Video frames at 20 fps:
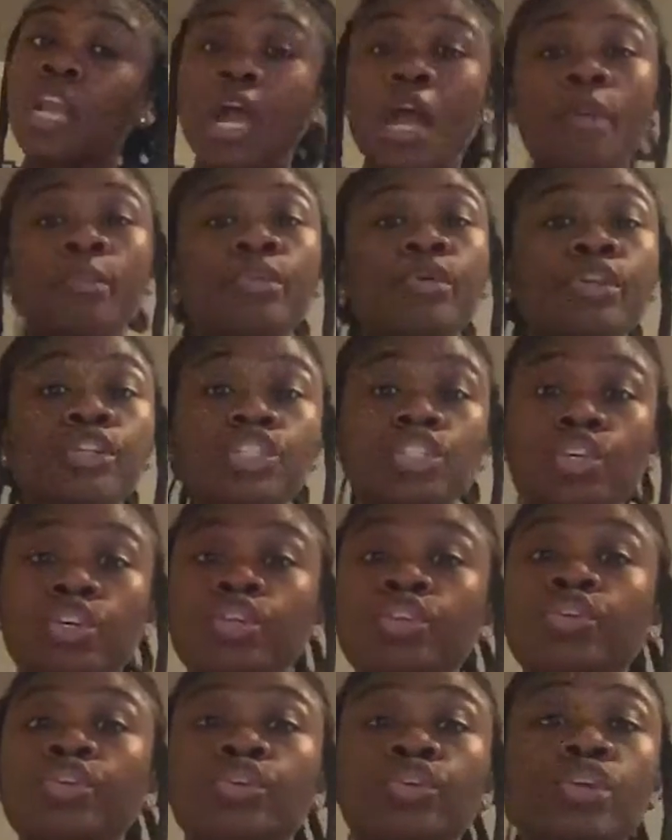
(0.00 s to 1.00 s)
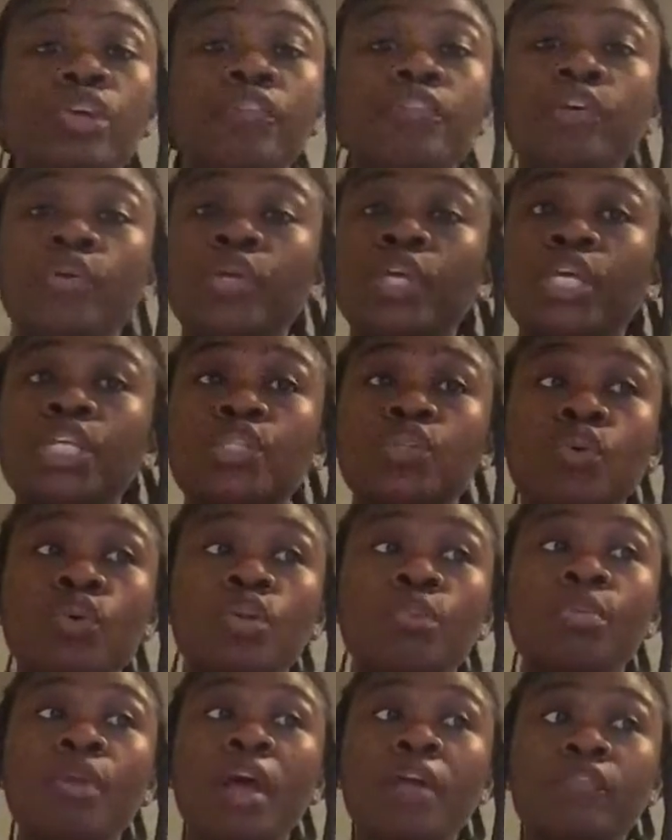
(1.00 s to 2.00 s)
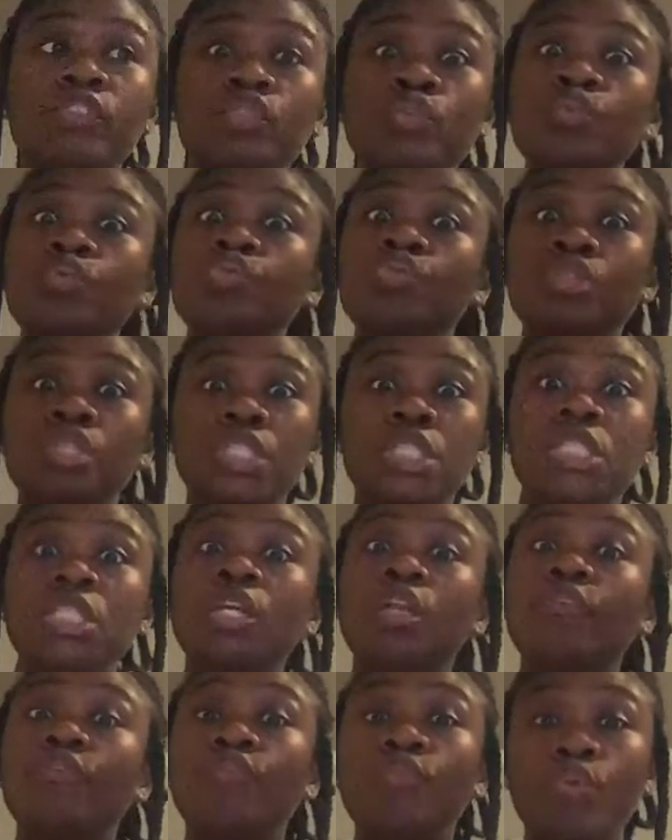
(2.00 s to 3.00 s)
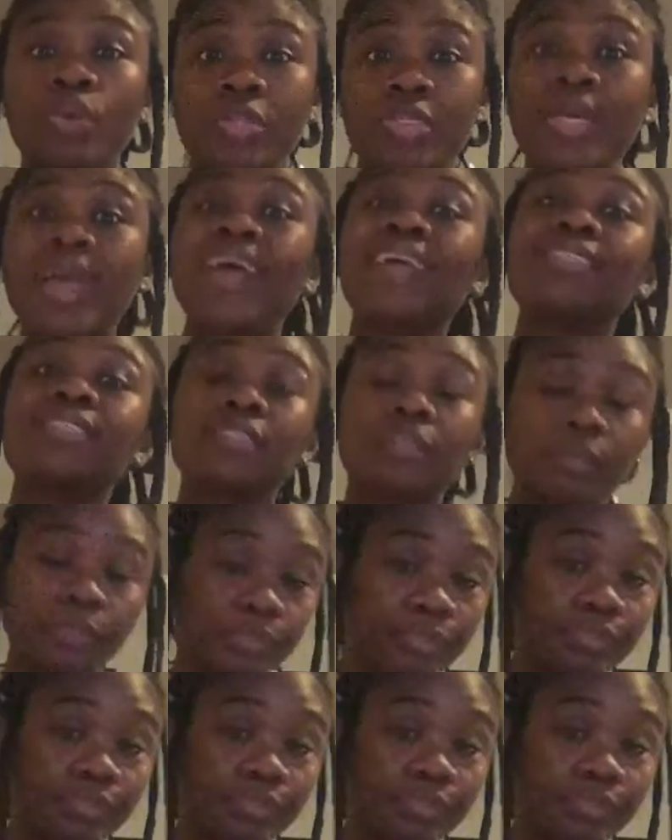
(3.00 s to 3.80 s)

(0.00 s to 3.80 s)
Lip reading: I'm pretty sure if your kids going to private school, you could still afford that.